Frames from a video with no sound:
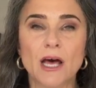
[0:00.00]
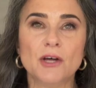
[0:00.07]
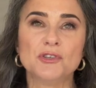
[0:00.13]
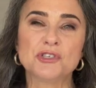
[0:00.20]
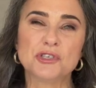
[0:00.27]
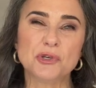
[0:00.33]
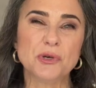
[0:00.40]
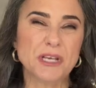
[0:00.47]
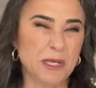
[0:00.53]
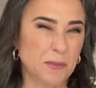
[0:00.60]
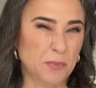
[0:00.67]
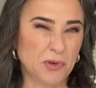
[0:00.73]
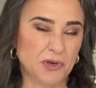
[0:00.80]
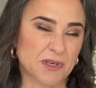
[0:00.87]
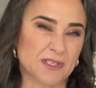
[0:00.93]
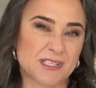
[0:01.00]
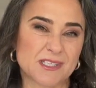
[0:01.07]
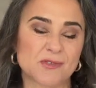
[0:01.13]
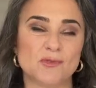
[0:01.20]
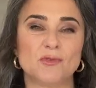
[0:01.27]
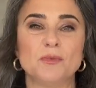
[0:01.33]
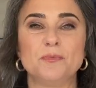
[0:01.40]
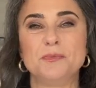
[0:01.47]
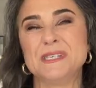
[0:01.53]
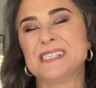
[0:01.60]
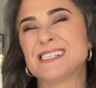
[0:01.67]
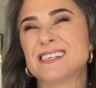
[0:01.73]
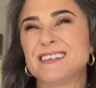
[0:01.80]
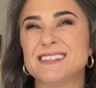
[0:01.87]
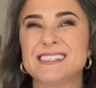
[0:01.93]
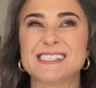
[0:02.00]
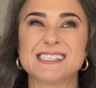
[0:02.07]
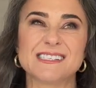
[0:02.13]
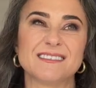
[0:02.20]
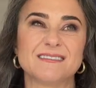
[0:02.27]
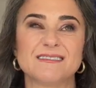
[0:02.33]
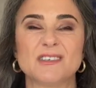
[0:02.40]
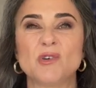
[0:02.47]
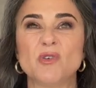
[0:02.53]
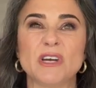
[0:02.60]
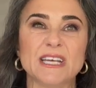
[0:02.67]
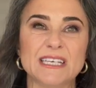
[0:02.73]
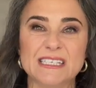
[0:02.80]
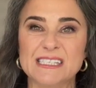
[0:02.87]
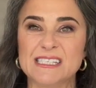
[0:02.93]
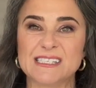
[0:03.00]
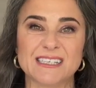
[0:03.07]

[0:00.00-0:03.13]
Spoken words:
too impersonal. Biscuits and cookies,